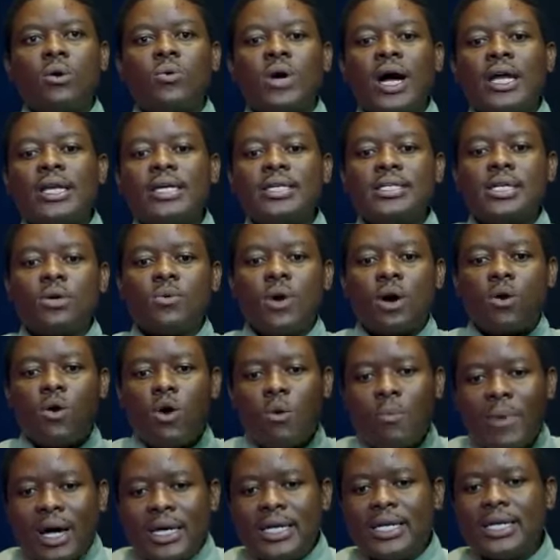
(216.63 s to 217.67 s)
We are leading, we are
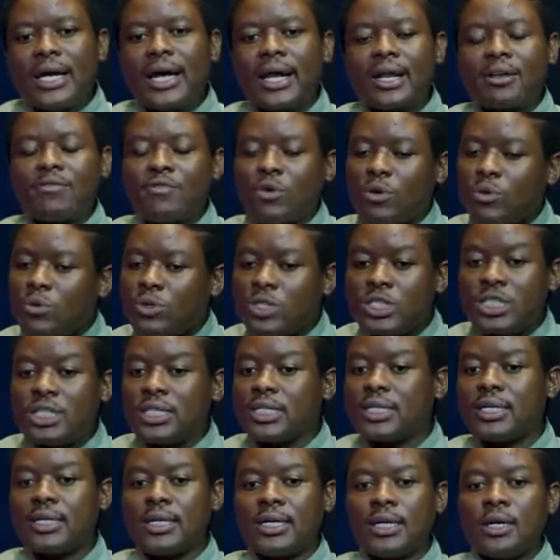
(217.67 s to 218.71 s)
commanding a revolution.